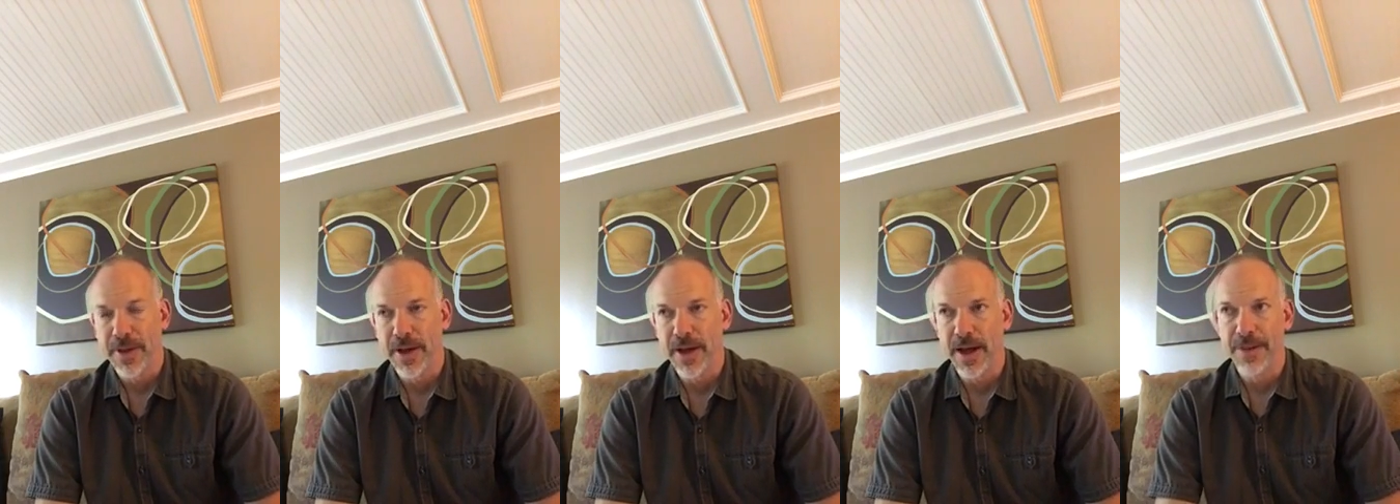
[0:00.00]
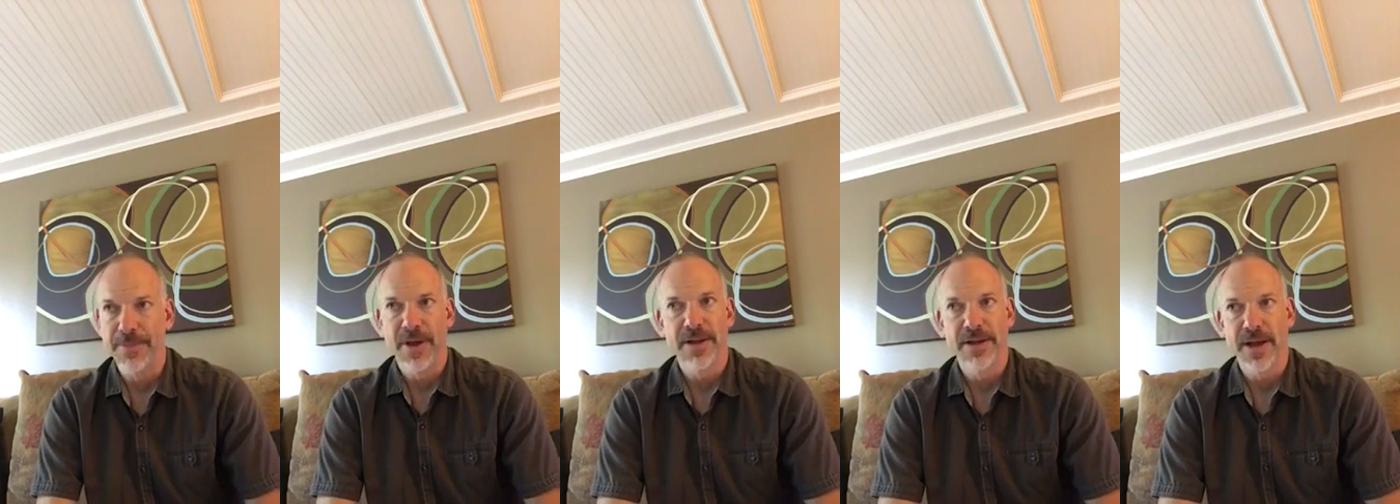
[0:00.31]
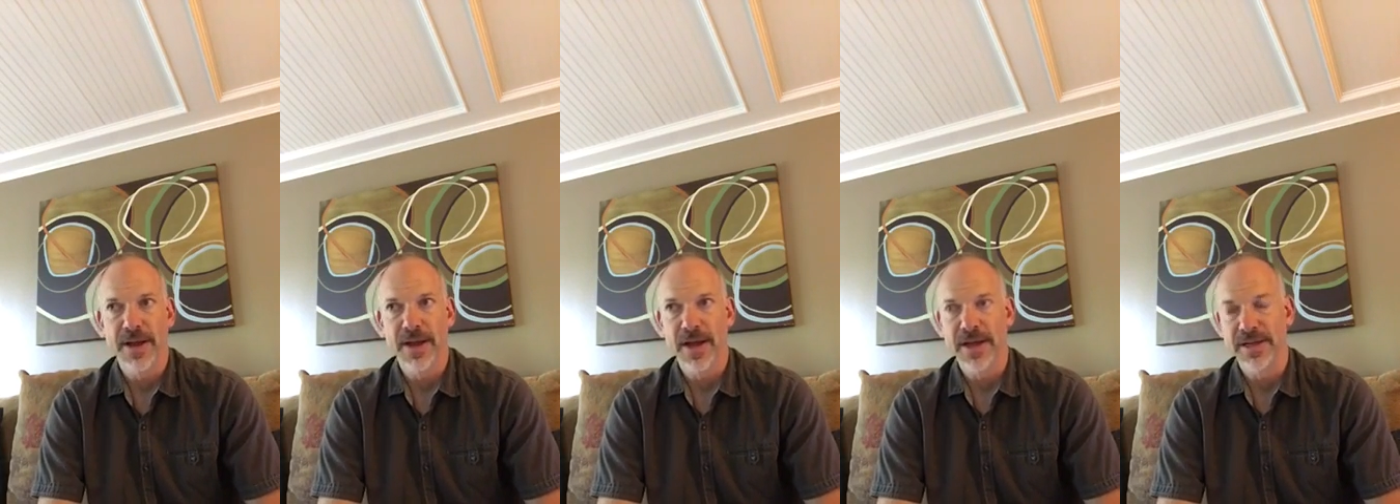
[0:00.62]

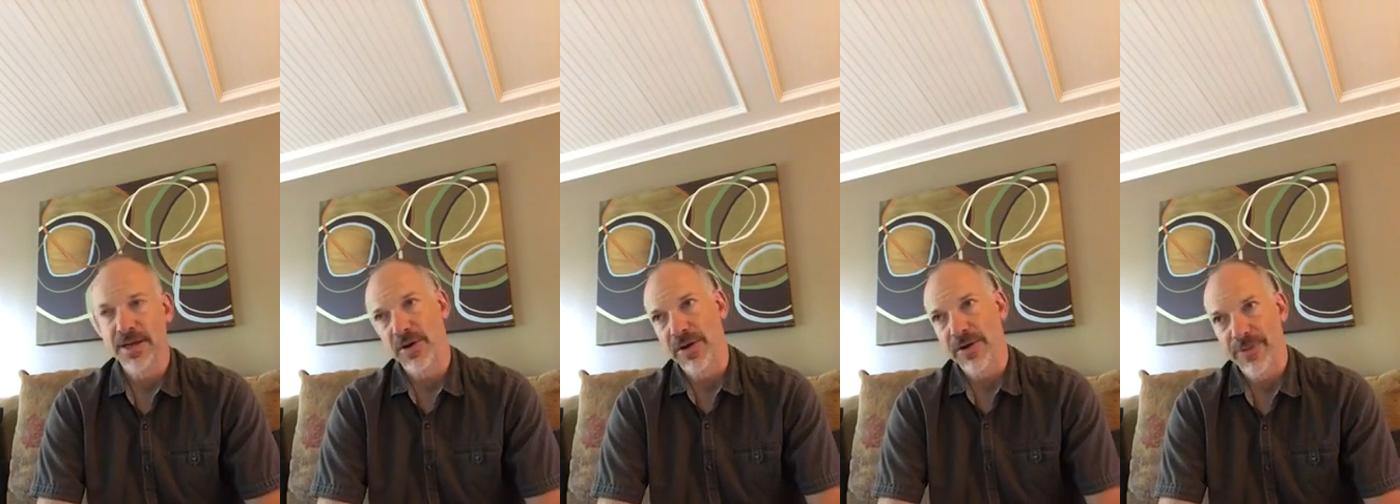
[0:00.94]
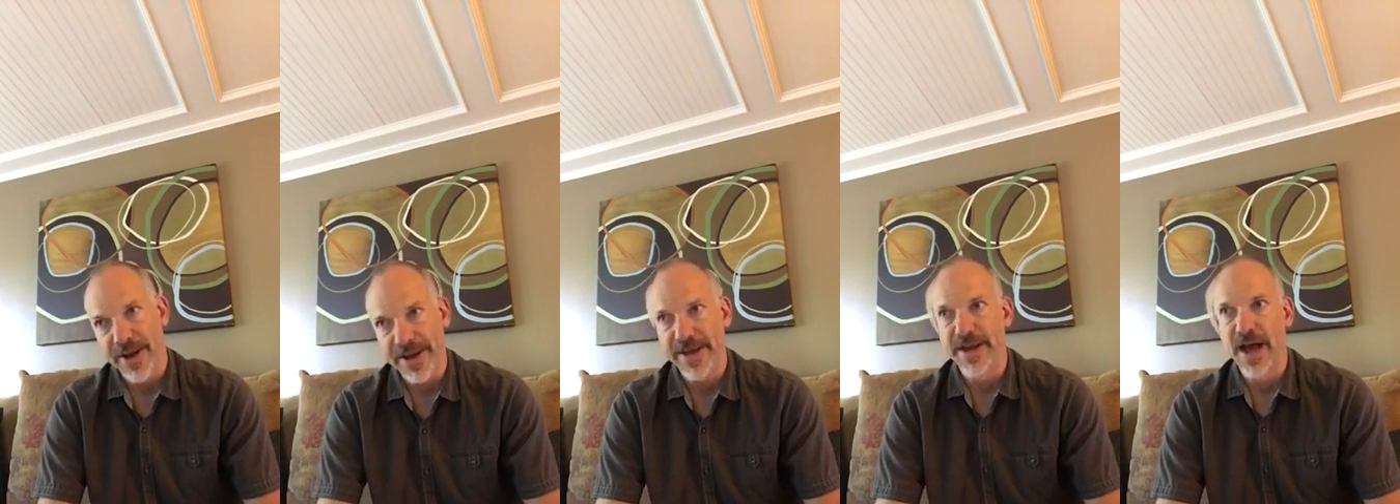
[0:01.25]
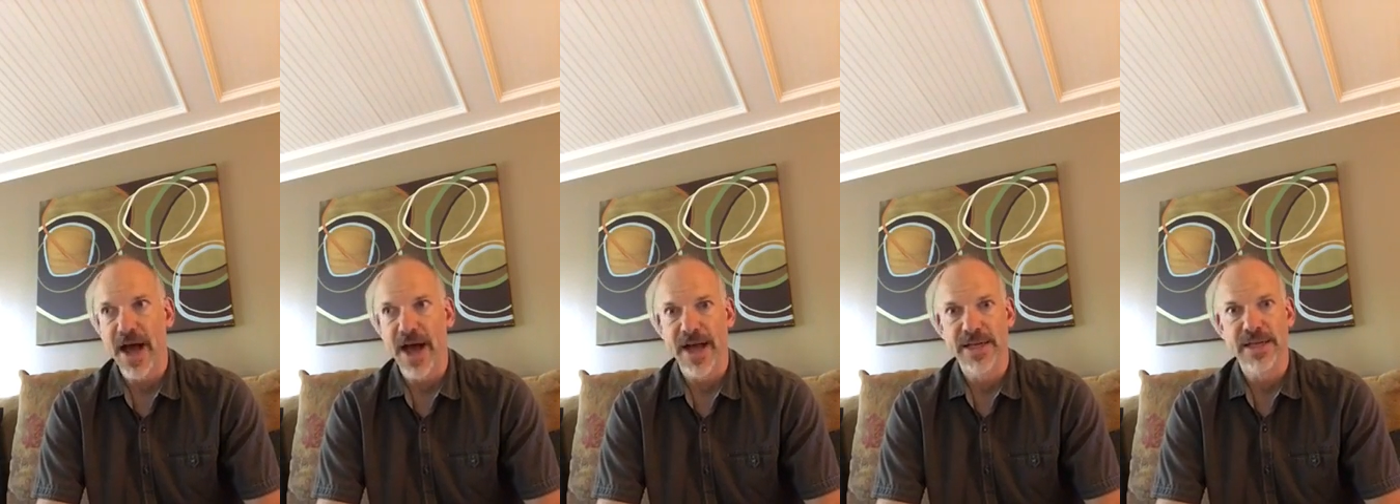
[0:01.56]
I'd certainly
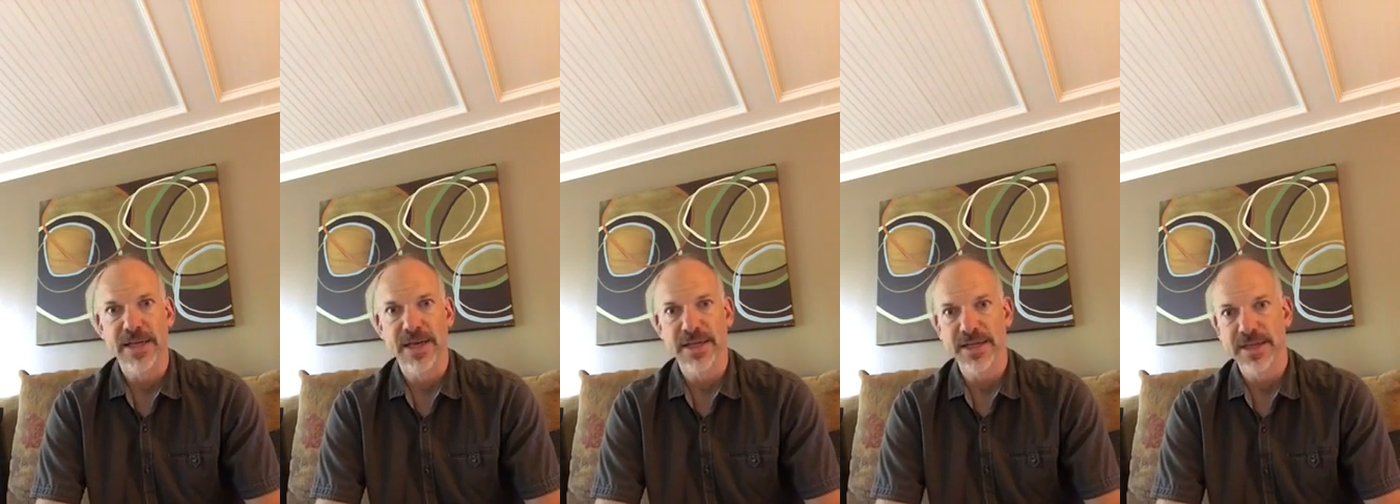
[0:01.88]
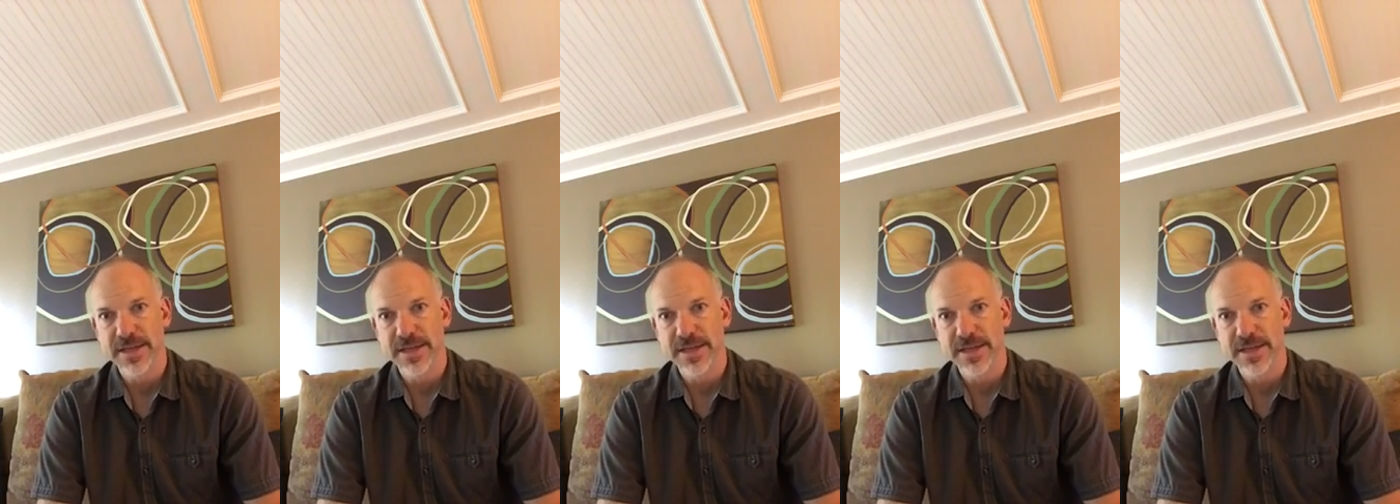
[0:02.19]
recognize that